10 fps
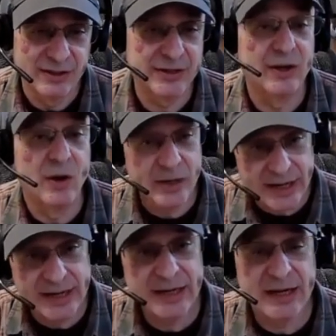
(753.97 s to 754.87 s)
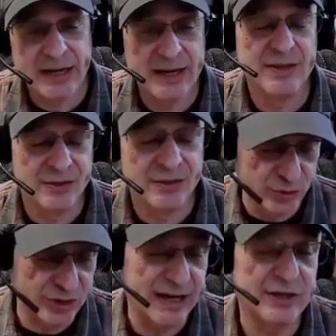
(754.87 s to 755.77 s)
It's like, okay, and
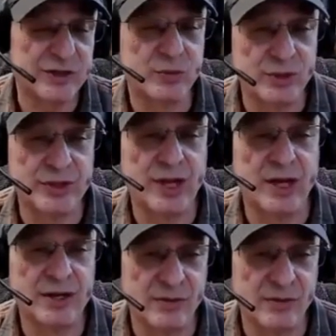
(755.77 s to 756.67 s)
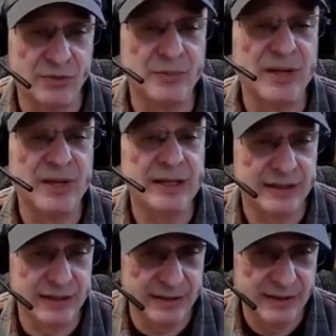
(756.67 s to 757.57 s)
those tests were done
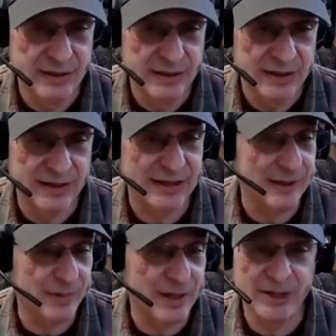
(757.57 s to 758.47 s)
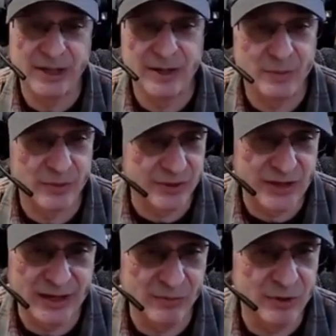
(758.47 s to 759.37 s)
repeated and kept coming up with the
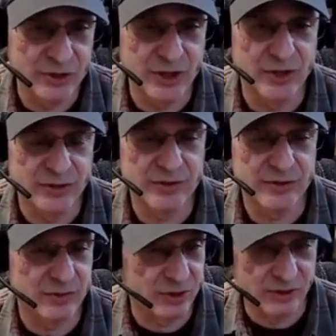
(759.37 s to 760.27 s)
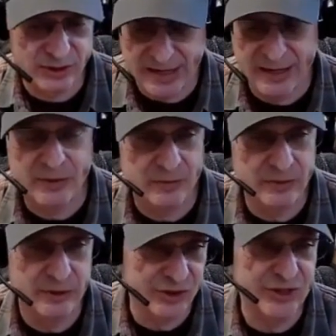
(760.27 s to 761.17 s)
same results. We're doing now
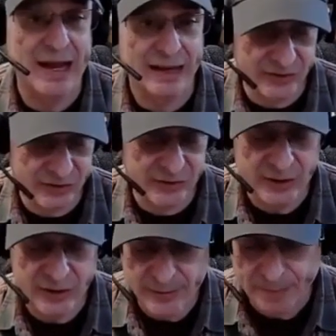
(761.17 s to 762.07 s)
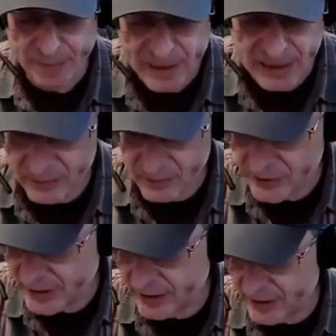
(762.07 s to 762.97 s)
real science. Now we
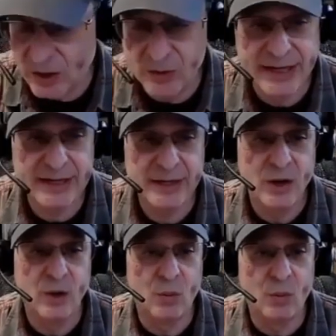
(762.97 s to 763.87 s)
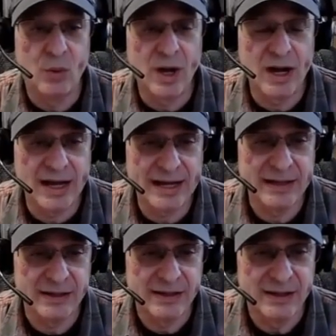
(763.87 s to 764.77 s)
said, okay,
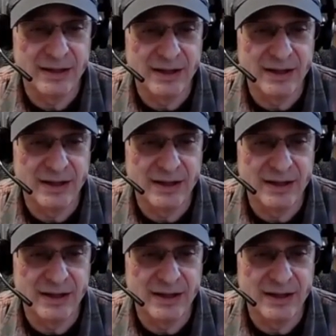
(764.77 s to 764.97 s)
why